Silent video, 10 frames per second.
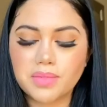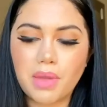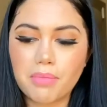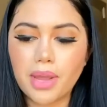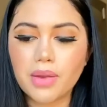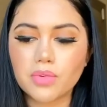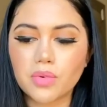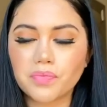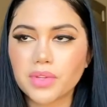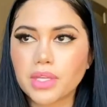by my
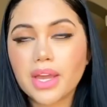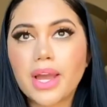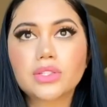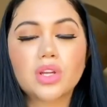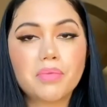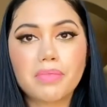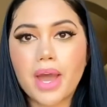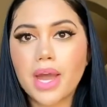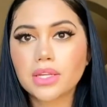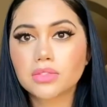room. Like I turn
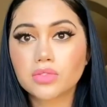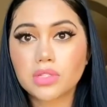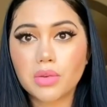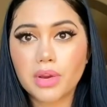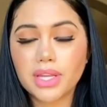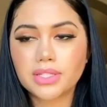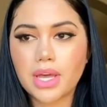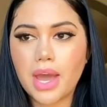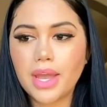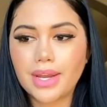back to see where he's
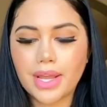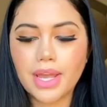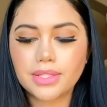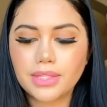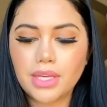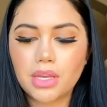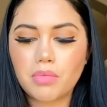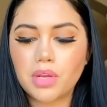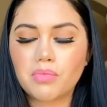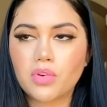at and I can't see
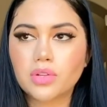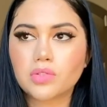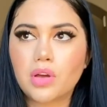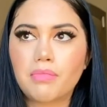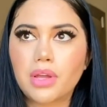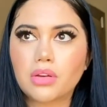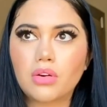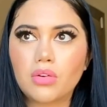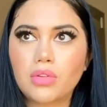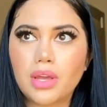him anymore. So I'm like,
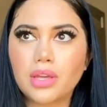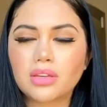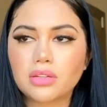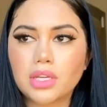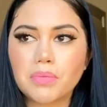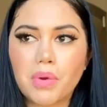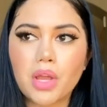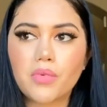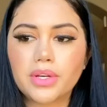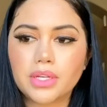oh, like he
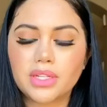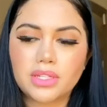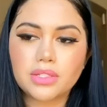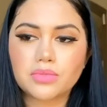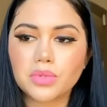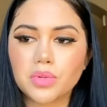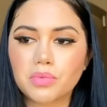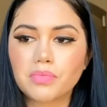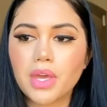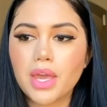probably went in his
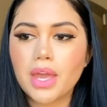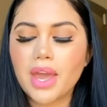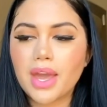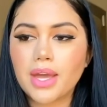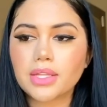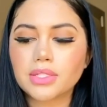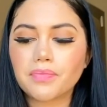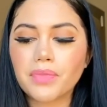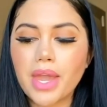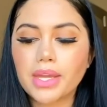room. And
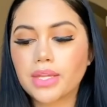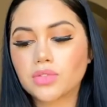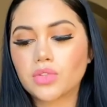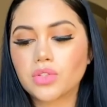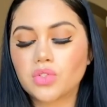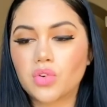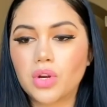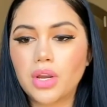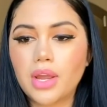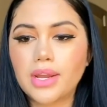I get to the
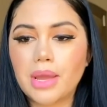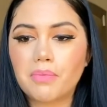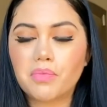door and I